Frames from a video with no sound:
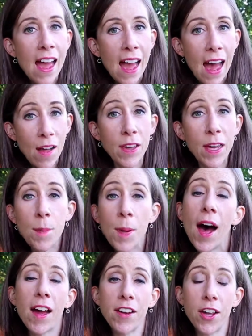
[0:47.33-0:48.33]
Having a
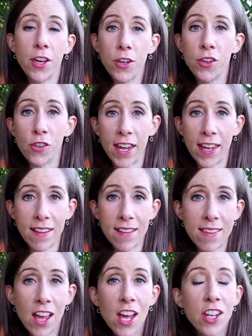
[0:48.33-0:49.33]
partner who
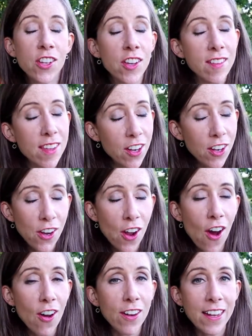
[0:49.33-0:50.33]
drinks does
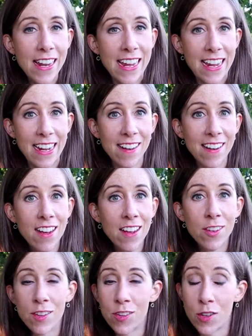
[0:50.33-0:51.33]
not need
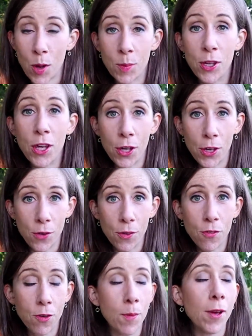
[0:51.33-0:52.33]
to stop you
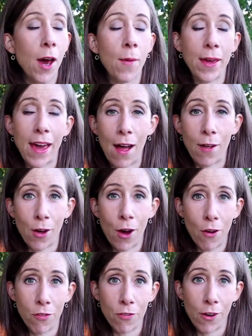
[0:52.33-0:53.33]
from going
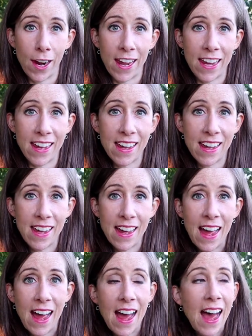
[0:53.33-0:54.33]
alcohol free.
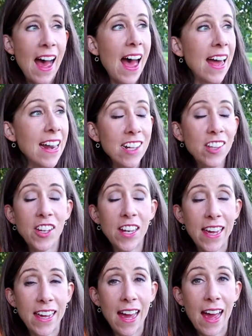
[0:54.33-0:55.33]
And
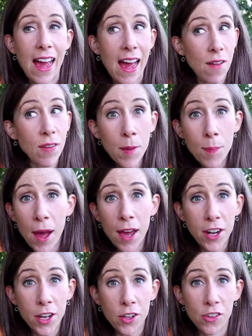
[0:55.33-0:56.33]
actually, having a
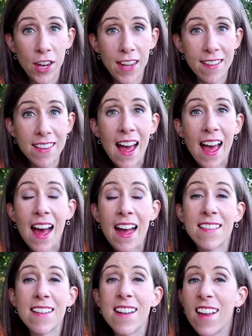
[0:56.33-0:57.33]
partner who drinks
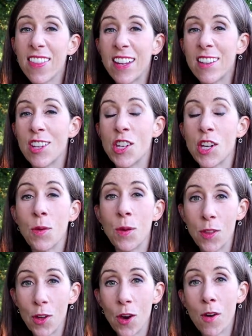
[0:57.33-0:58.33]
has nothing to do
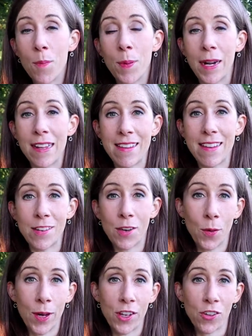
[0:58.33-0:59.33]
with your ability to
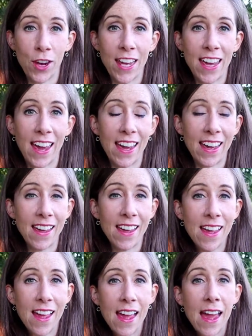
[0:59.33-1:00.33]
quit drinking.
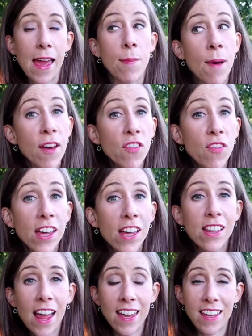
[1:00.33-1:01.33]
It might
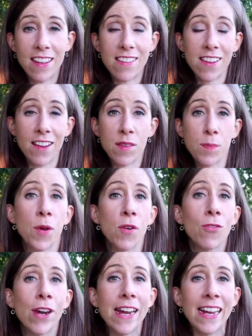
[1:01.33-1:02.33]
feel like it does, but
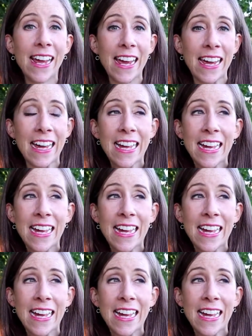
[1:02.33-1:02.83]
really,